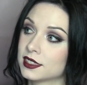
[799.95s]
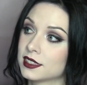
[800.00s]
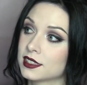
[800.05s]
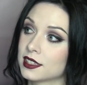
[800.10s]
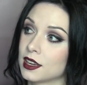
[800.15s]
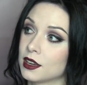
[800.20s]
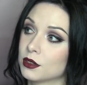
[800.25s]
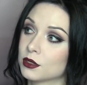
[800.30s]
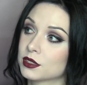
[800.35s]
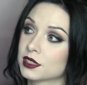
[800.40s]

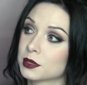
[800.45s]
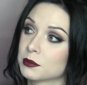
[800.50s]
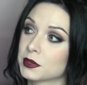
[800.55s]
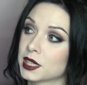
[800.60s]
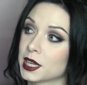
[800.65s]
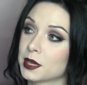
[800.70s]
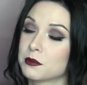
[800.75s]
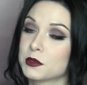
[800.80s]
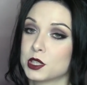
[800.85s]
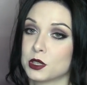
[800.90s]
So
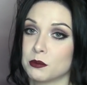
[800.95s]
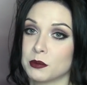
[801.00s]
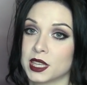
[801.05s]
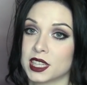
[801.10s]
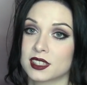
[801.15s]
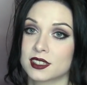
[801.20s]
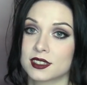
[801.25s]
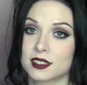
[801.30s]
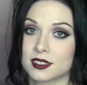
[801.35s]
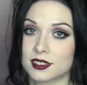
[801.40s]
sometimes you
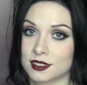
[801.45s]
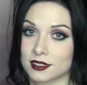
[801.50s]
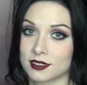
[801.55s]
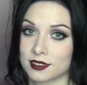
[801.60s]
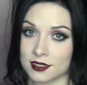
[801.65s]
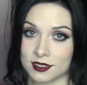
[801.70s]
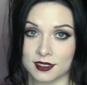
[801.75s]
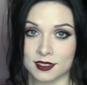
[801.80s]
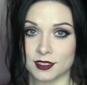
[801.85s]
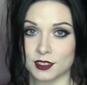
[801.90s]
miss
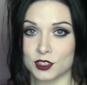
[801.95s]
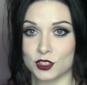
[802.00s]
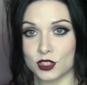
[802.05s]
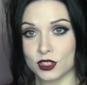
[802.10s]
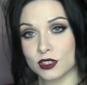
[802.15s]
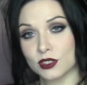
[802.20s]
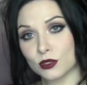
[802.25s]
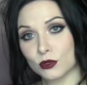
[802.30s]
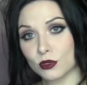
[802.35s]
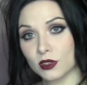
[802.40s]

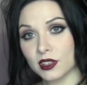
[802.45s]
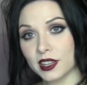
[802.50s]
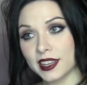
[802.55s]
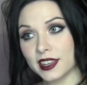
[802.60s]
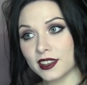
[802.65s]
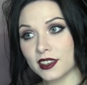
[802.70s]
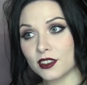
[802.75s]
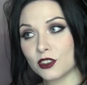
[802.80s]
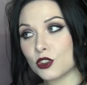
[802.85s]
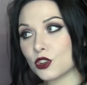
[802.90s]
just sort of
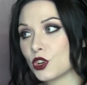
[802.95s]
like